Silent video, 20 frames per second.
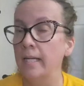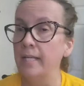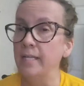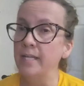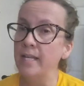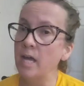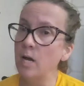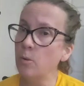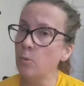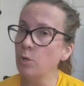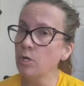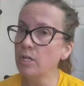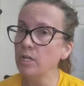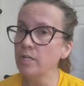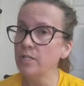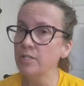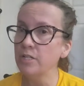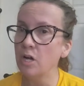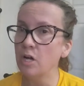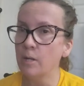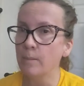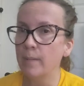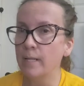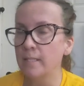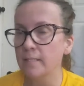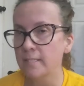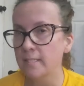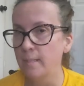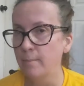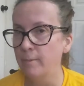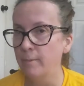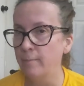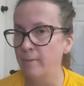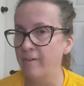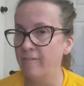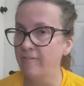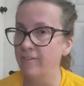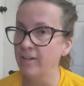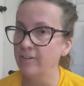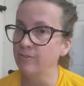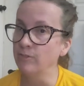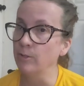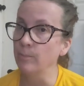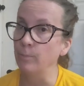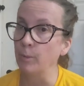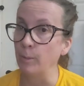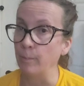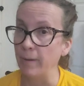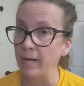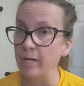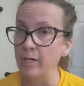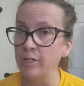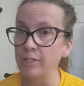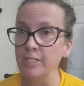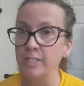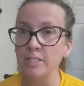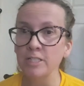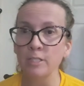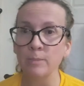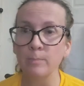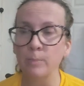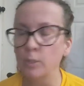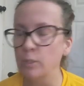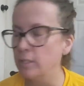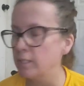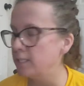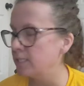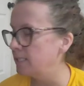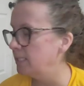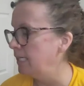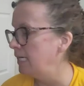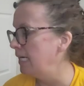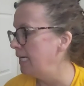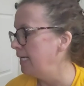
Now we're going to talk about some of my favorite preparedness books.